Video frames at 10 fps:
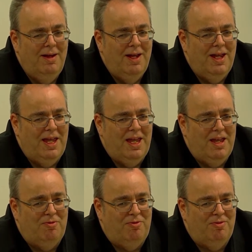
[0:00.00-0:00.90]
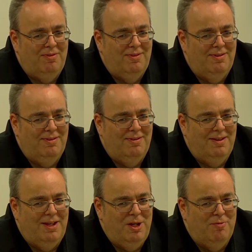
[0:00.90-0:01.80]
If
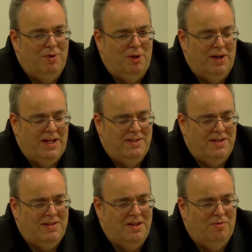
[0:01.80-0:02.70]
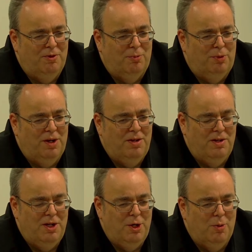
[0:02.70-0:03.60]
you've got an existing footprint,
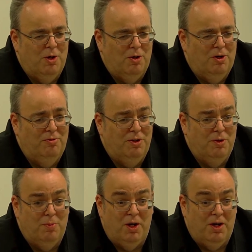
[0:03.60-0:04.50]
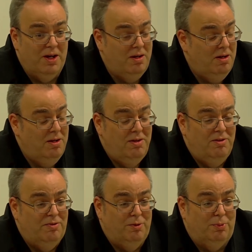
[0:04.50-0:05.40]
you are governed by the
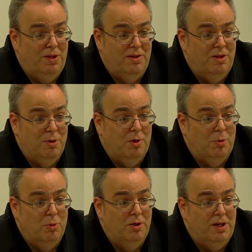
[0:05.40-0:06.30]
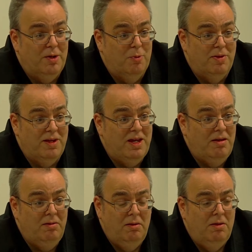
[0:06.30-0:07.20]
footprint that you are working within,
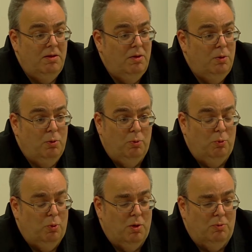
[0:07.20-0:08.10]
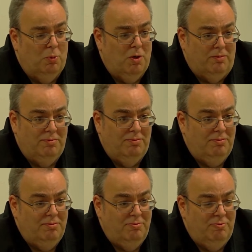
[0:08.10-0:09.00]
what
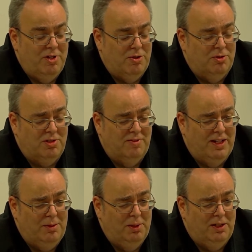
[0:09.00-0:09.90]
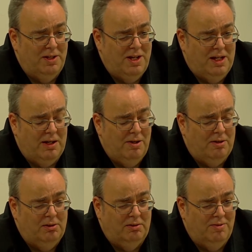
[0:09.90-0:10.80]
resource availability,
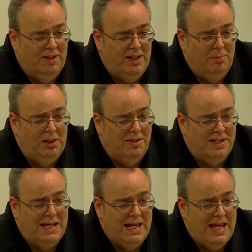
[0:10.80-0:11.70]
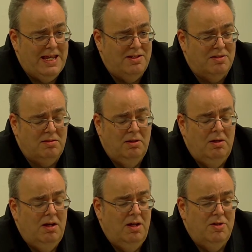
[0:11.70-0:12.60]
clinical availability is.
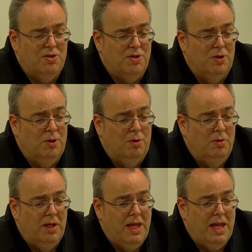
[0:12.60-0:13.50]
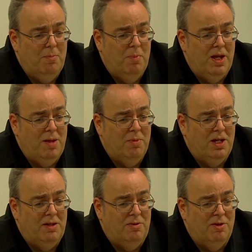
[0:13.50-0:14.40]
So it may
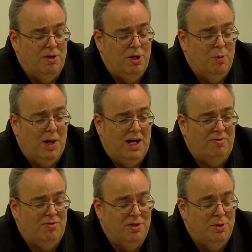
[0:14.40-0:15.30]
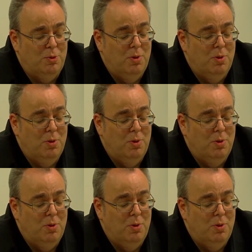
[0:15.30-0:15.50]
mean that you have to